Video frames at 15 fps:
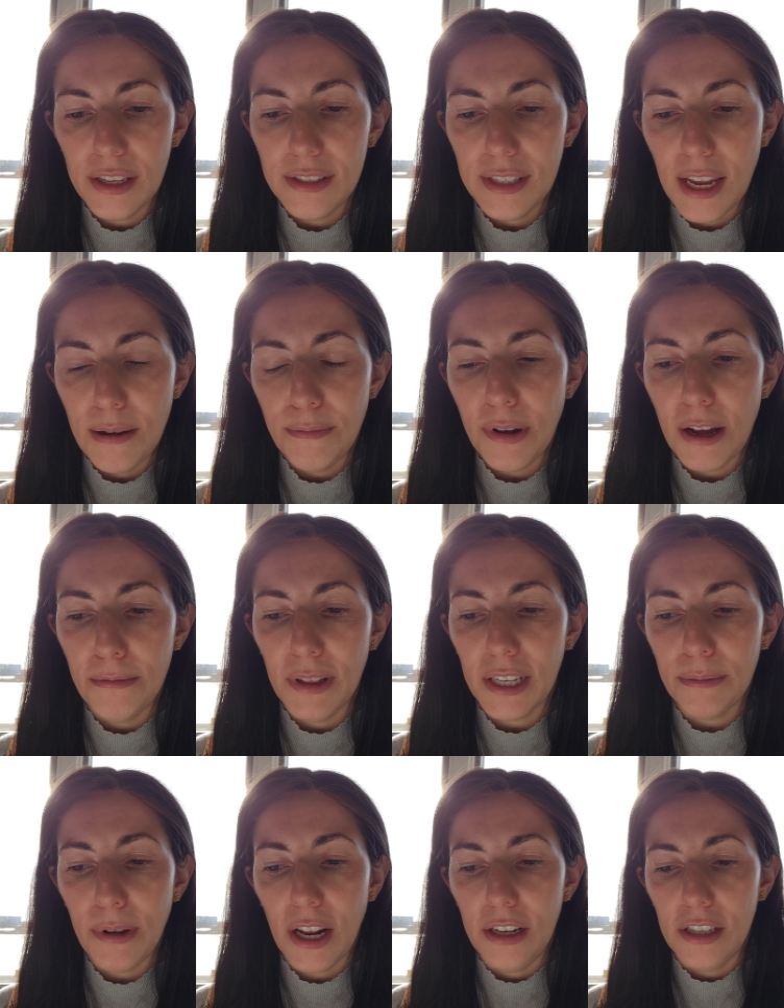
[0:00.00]
the same
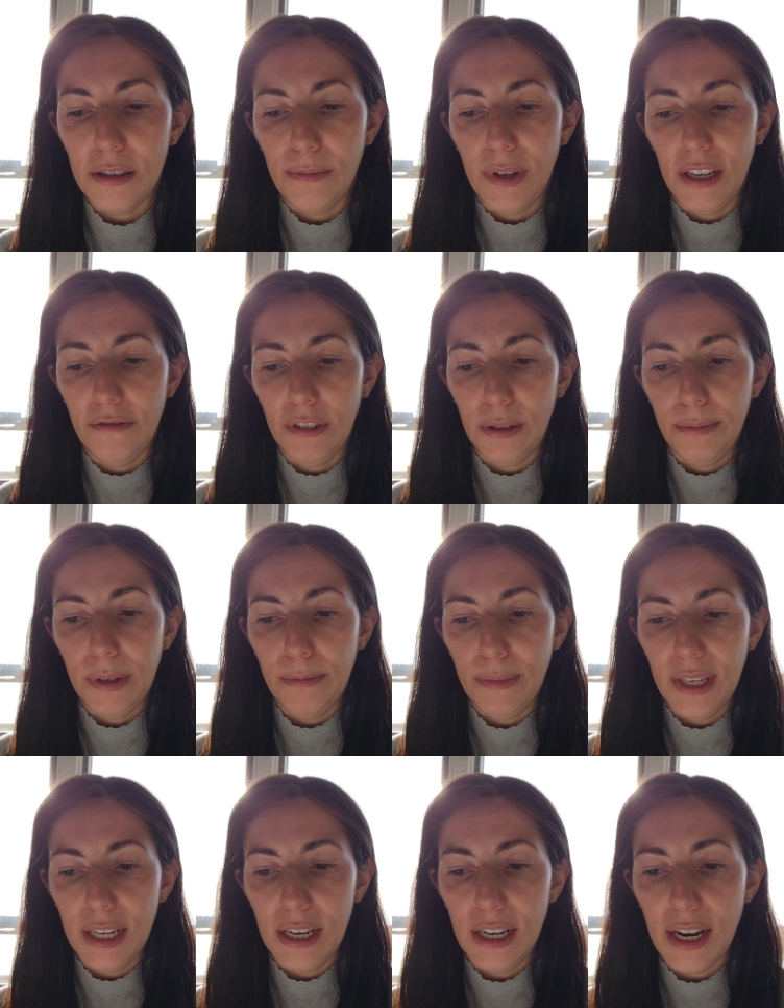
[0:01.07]
public punishment will be
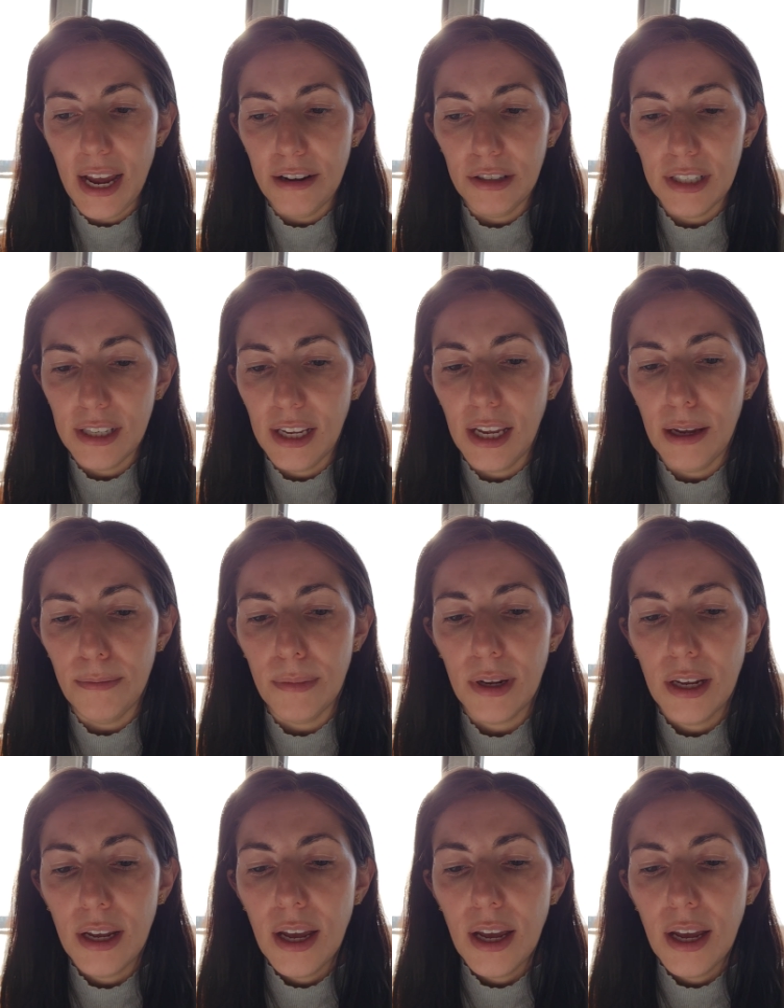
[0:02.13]
meted out to him.